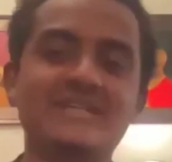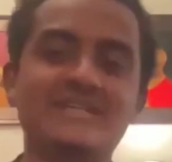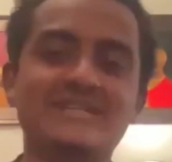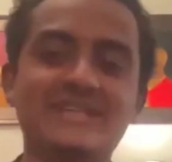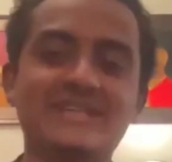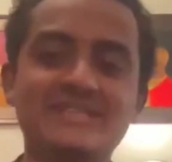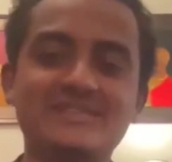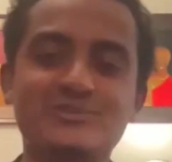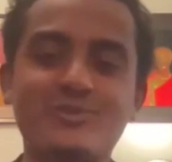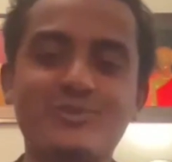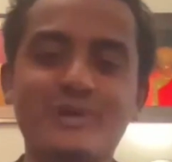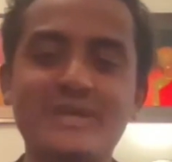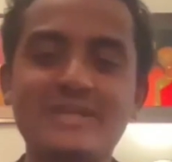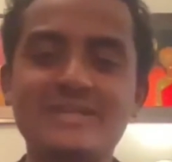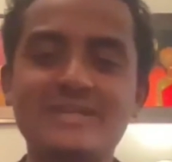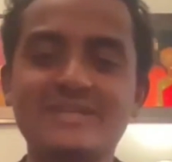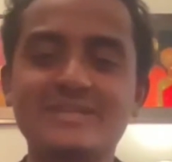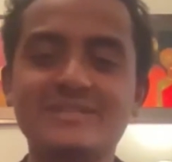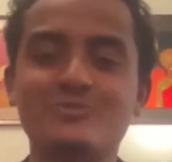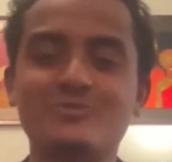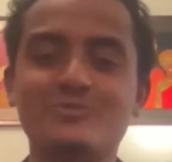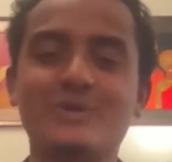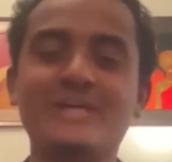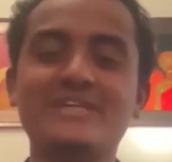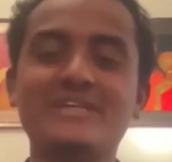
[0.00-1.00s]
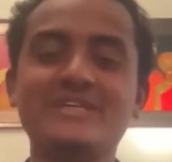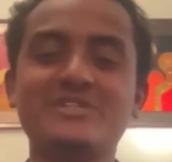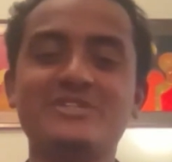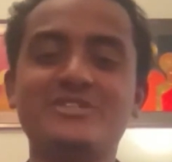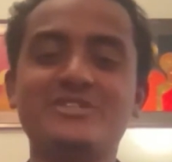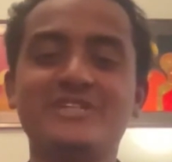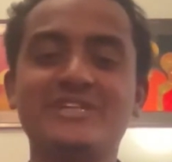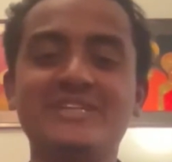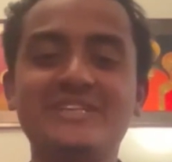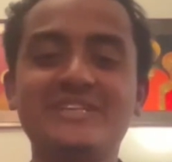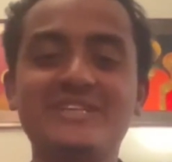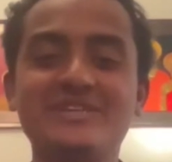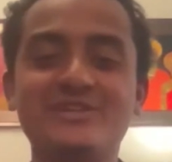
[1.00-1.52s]
That's quite a
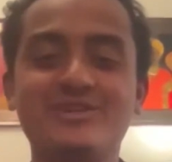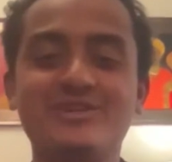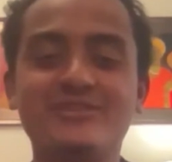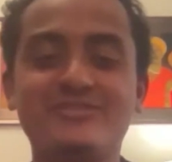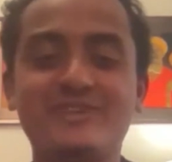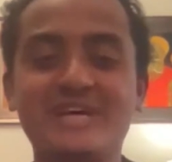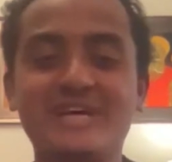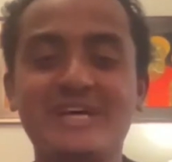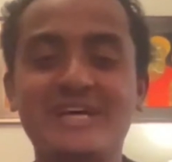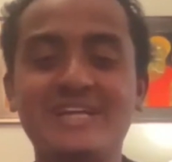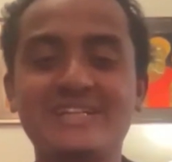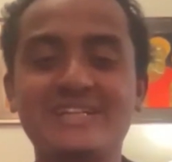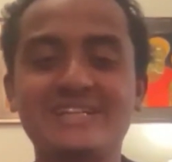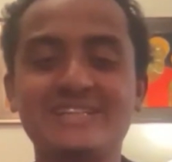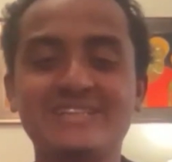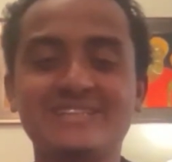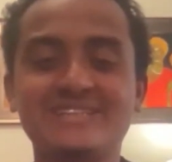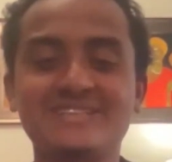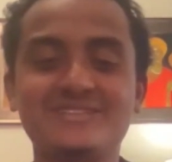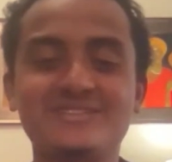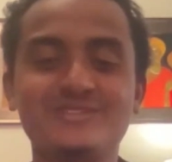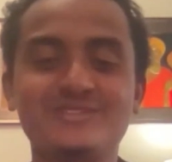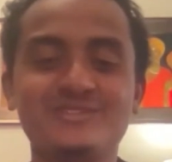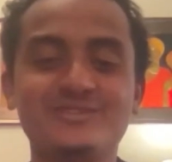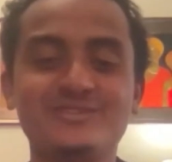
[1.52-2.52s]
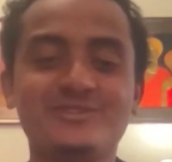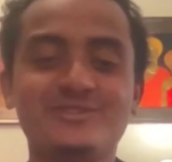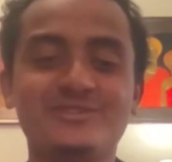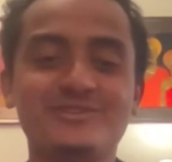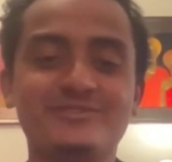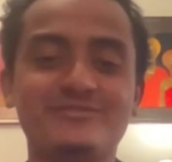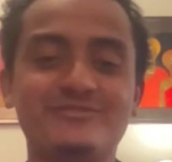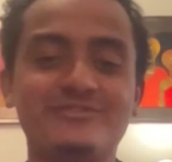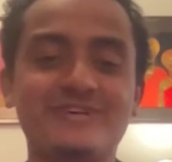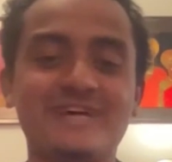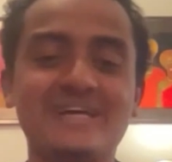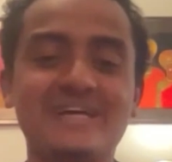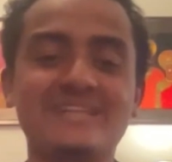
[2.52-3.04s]
journey you've had, and
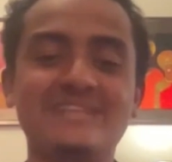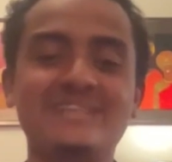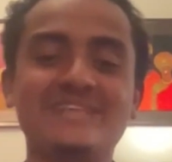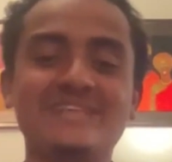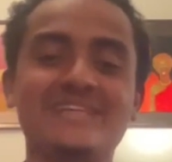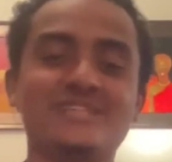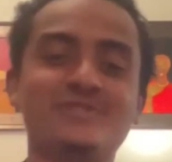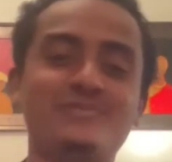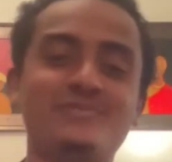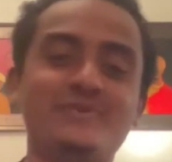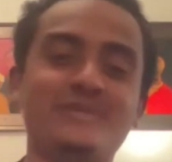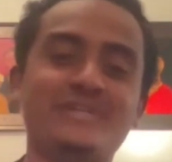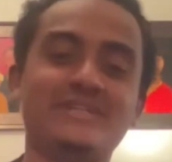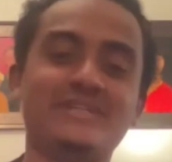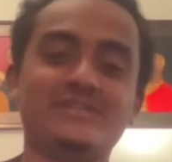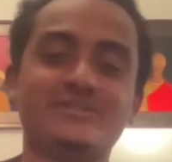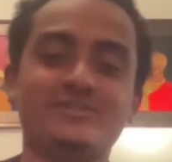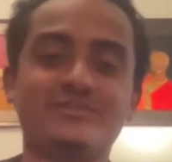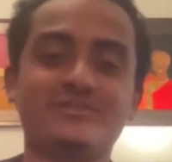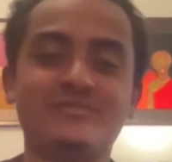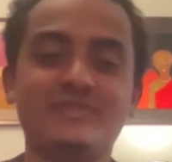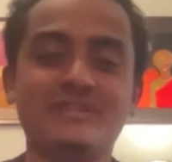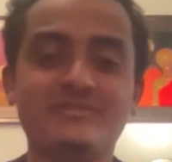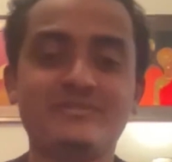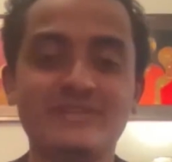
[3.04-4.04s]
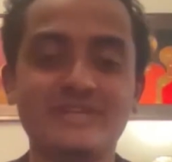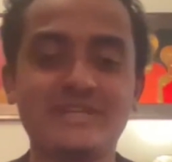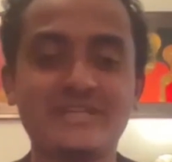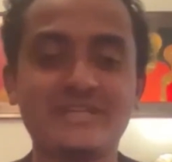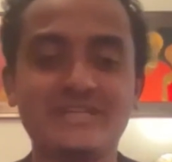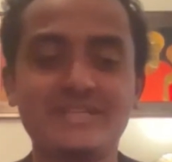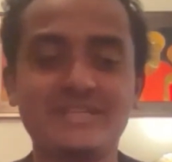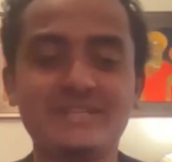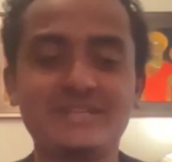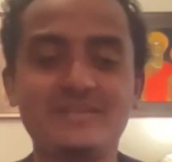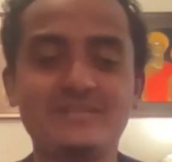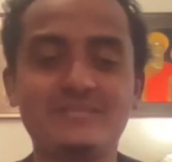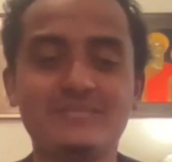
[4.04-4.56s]
you've had the experience of living
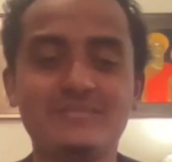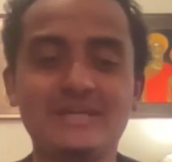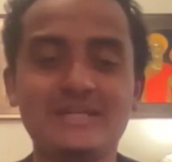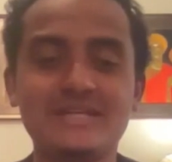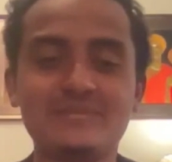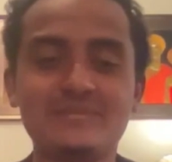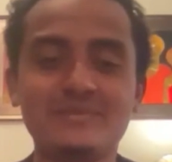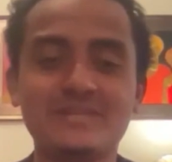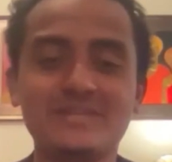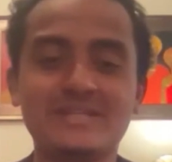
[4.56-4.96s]
in multiple